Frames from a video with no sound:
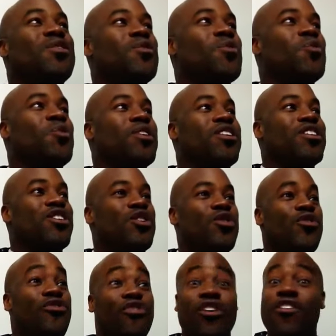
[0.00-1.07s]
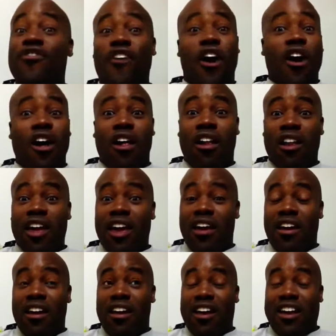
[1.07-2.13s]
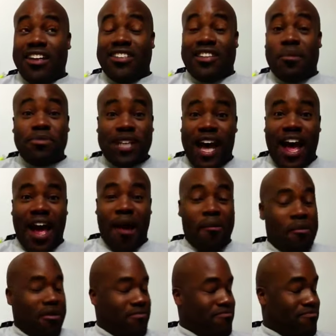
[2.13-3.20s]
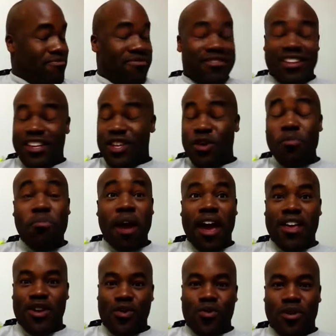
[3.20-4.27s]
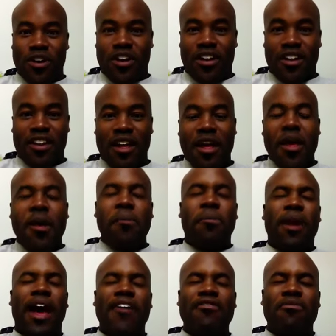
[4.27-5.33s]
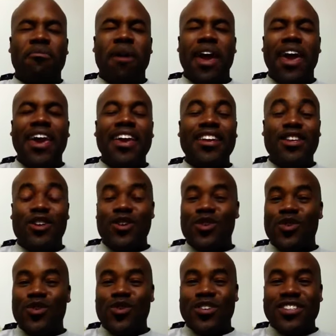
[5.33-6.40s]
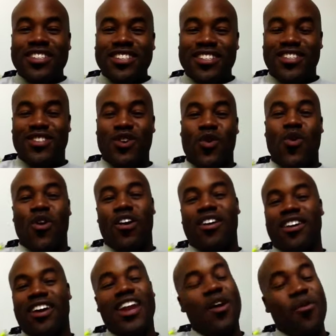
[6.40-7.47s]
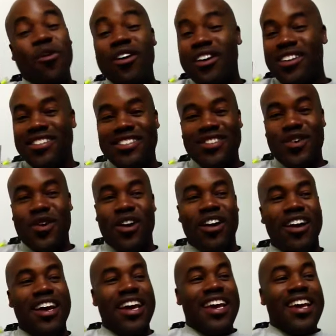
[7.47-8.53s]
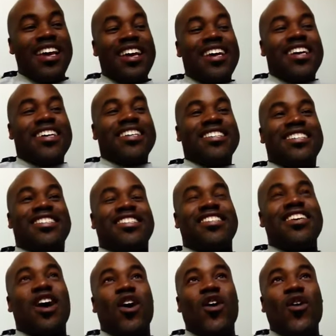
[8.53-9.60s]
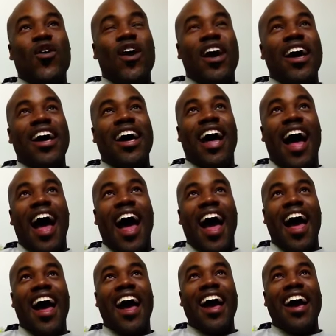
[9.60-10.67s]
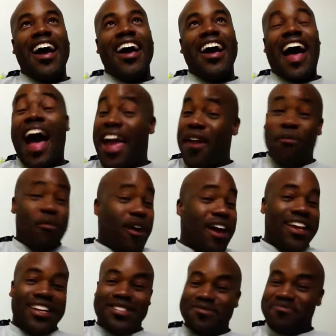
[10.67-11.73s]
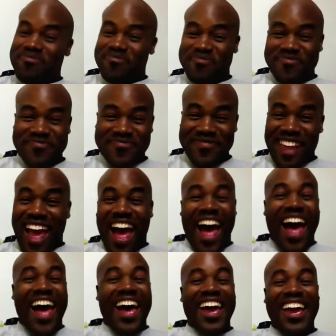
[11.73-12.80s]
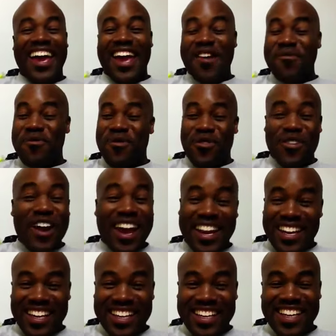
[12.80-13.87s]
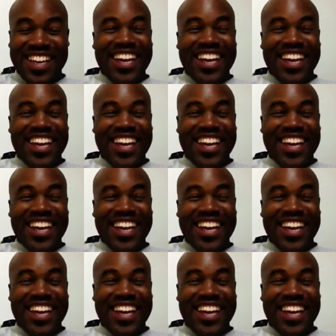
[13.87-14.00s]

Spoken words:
Will you free fall sometime? You bet you will. But I've made you to soar, and I want you to soar. So, I am ready. I am ready.